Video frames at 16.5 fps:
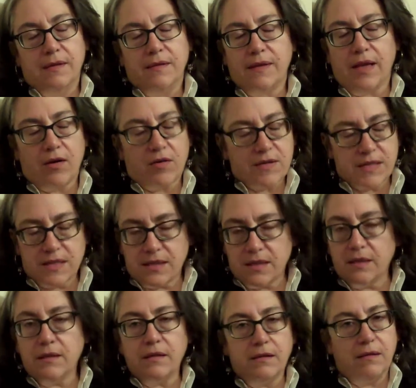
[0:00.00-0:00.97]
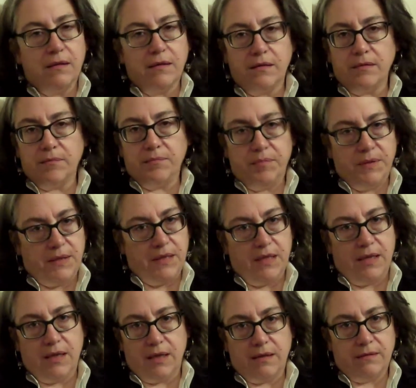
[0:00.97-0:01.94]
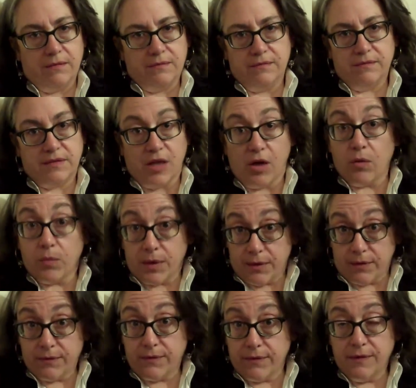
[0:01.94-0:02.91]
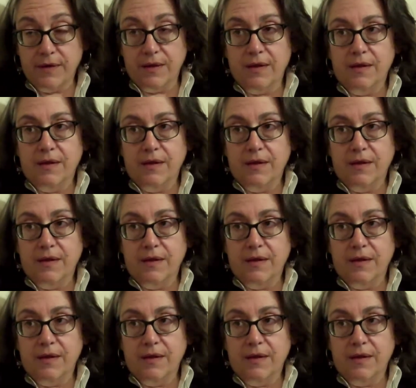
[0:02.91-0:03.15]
that are still being dealt with.